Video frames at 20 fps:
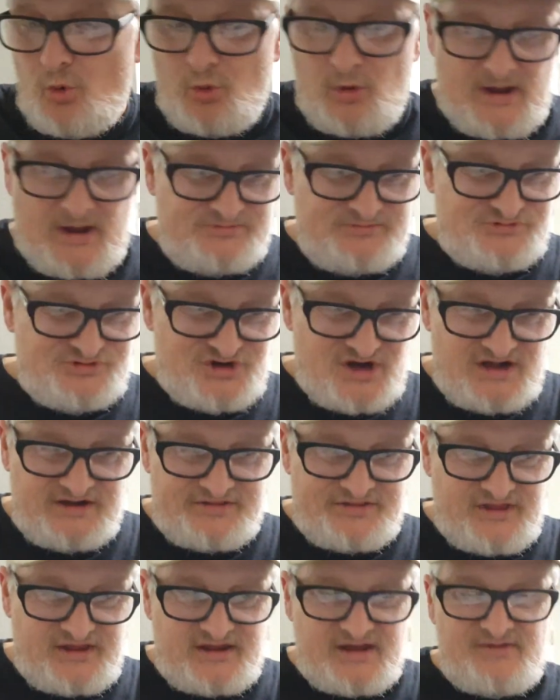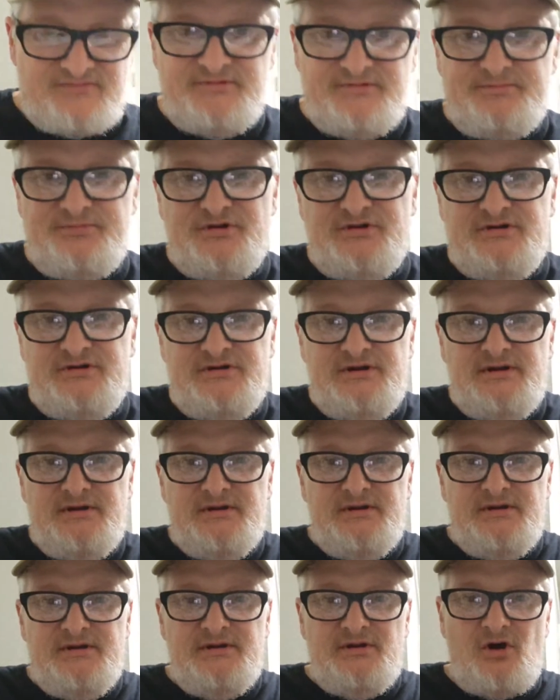I'm trying to think of it, but
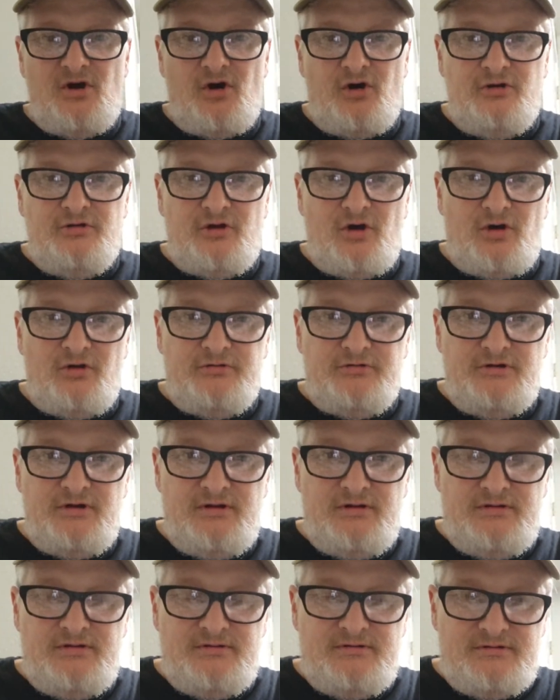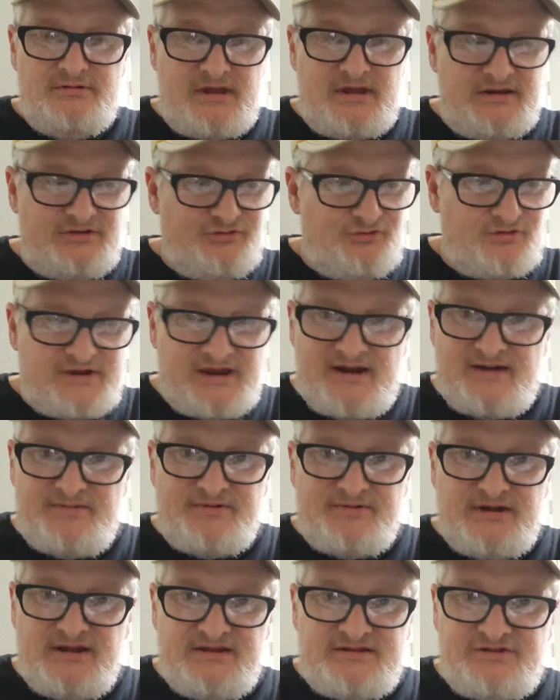on they took
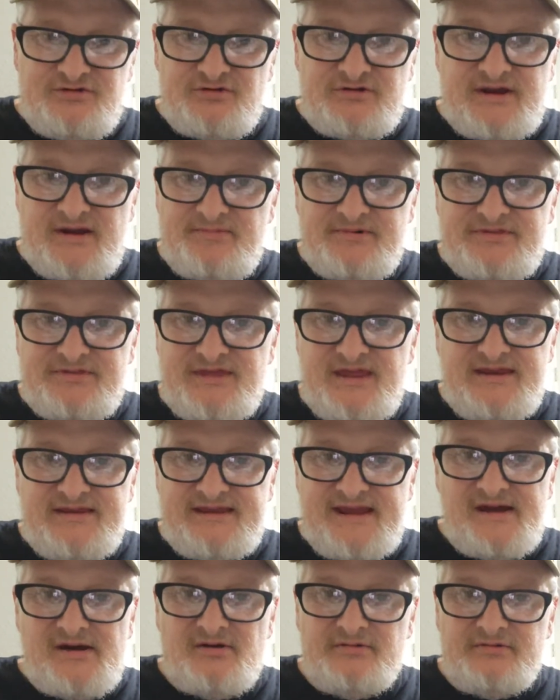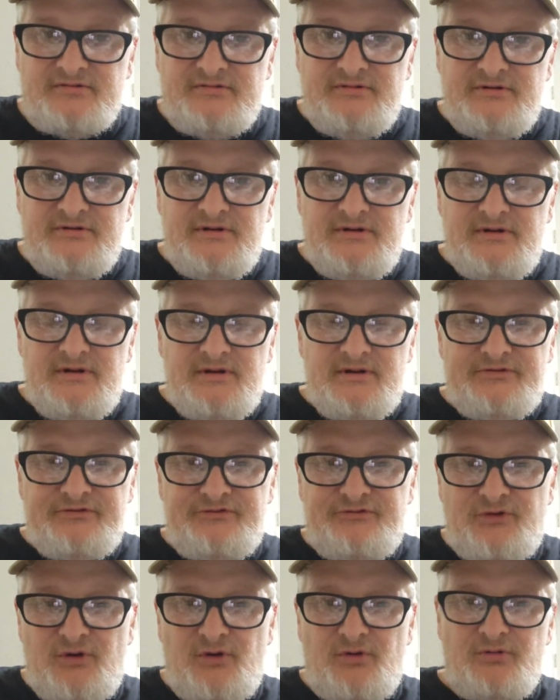everything down.
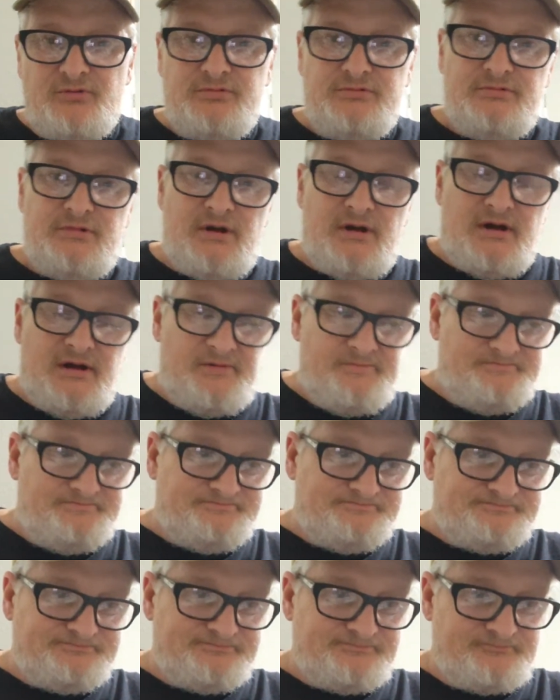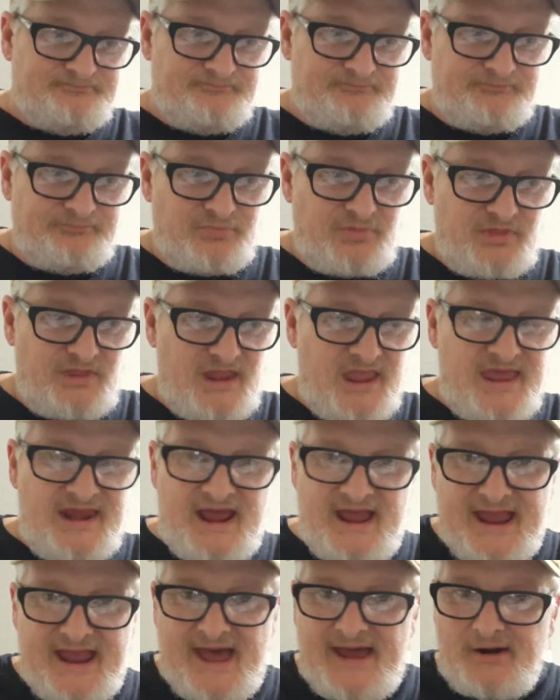So and
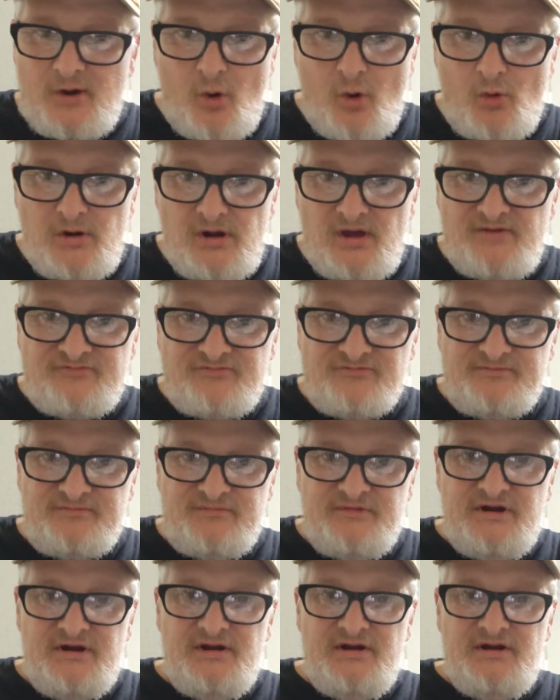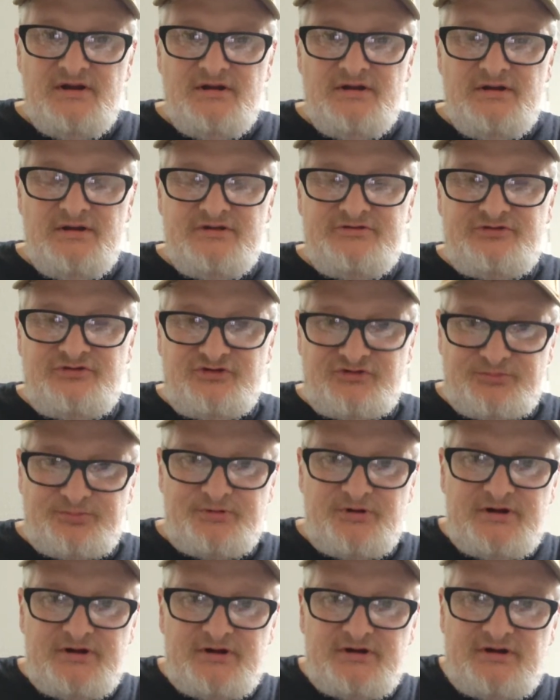I got a hold of them to
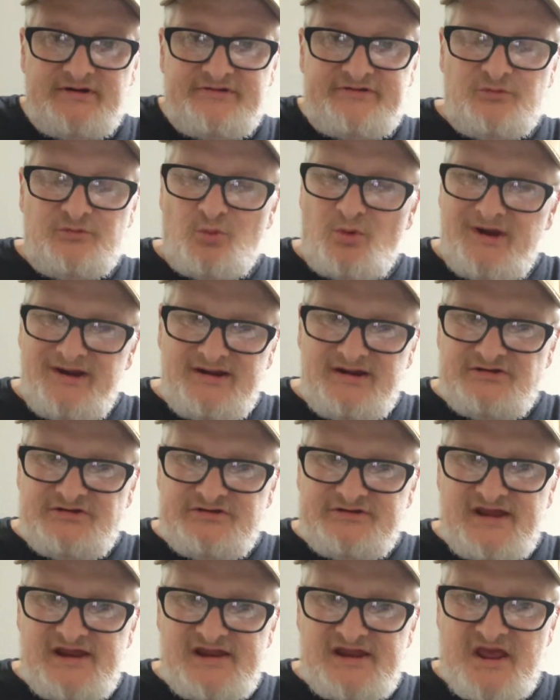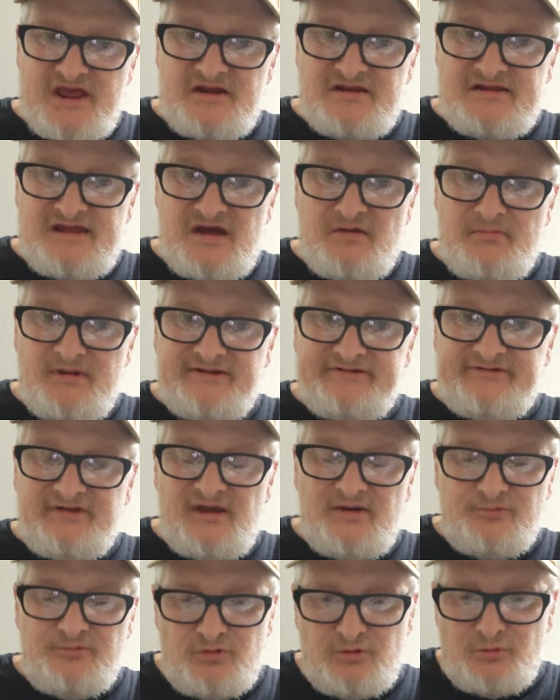Spreaker. I said, why did you take that down my
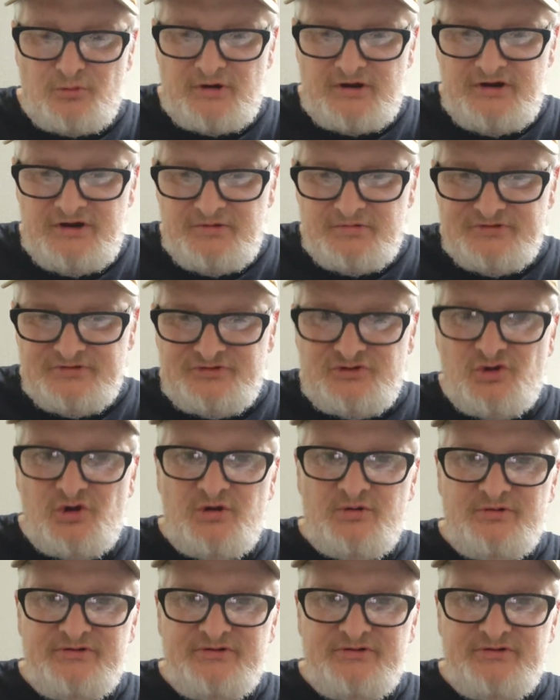stuff? Well, what you was doing was